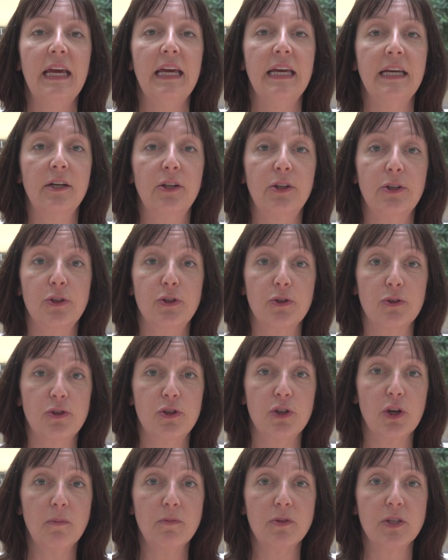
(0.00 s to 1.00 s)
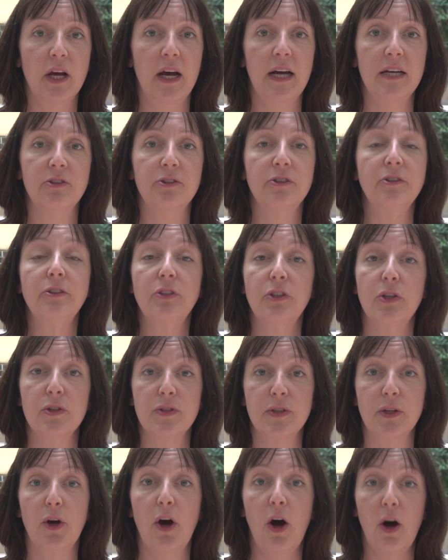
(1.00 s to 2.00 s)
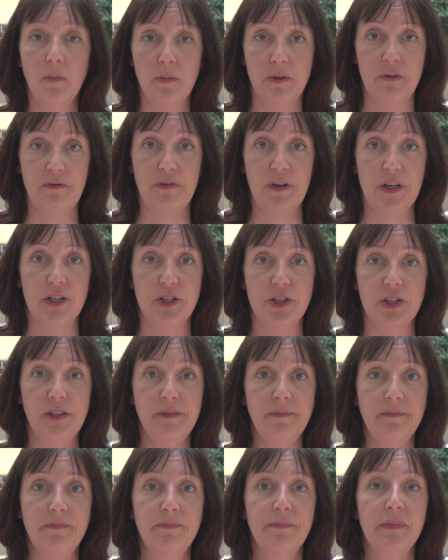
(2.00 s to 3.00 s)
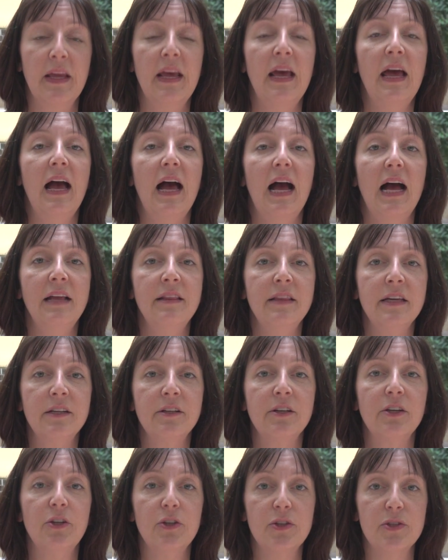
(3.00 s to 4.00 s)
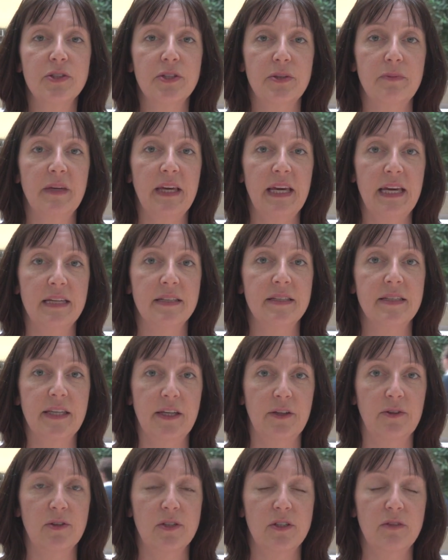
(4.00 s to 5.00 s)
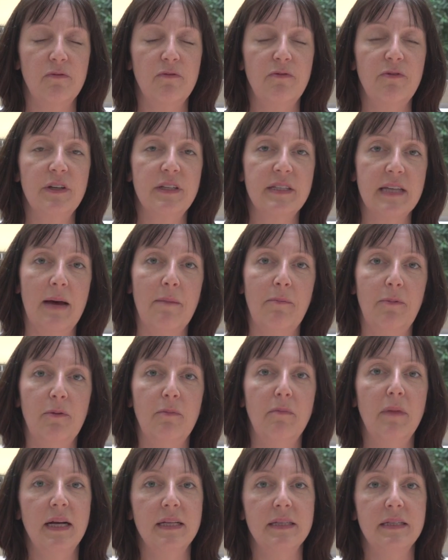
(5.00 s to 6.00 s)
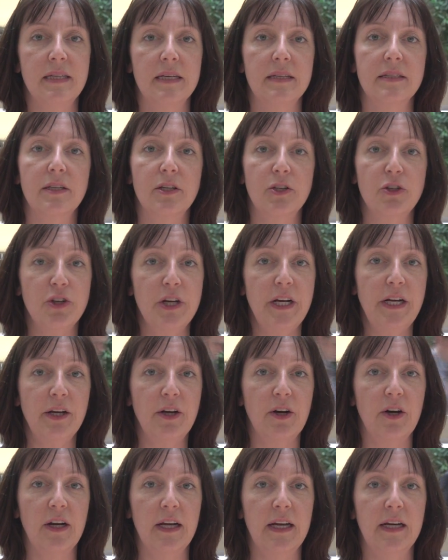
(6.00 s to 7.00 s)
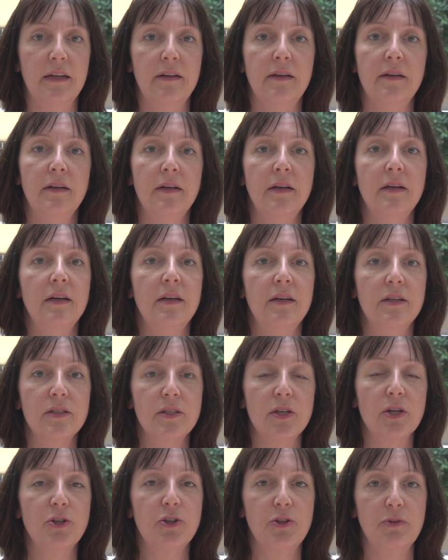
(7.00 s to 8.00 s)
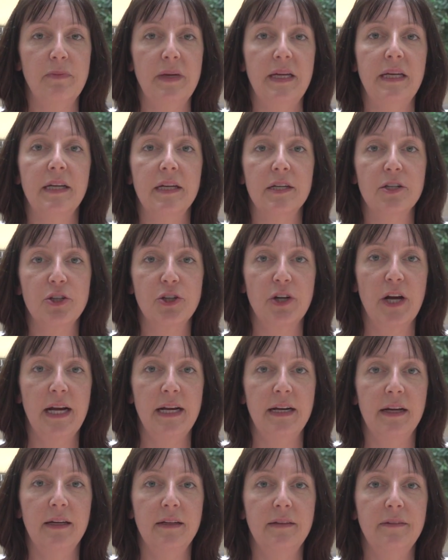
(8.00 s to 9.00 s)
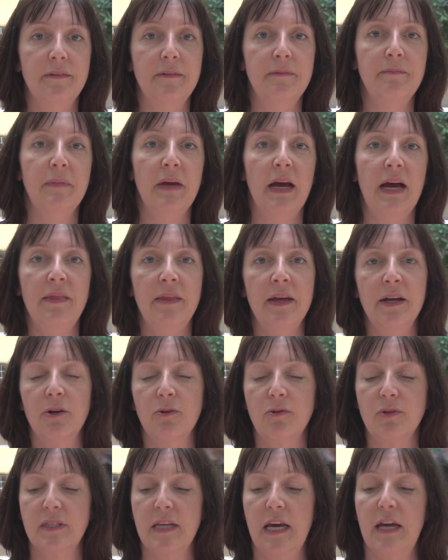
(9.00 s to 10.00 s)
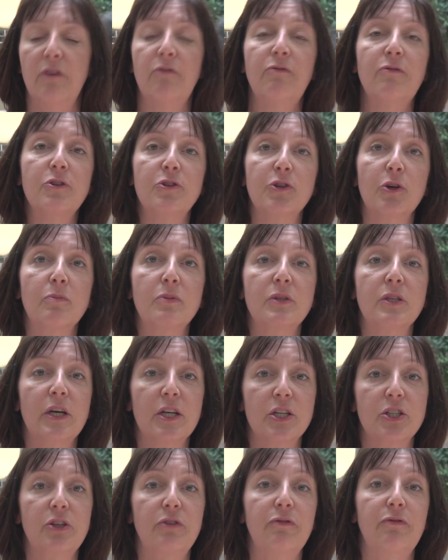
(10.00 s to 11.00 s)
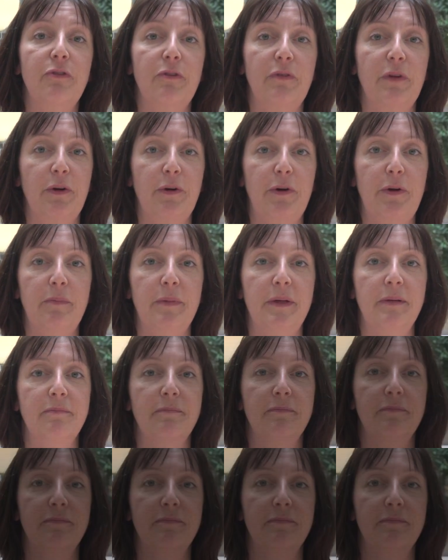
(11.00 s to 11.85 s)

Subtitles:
Include your job title, use a common version, and then use some key skills. For example, mine says Katrina Collier, social media trainer, and then it will say for job search and for recruitment.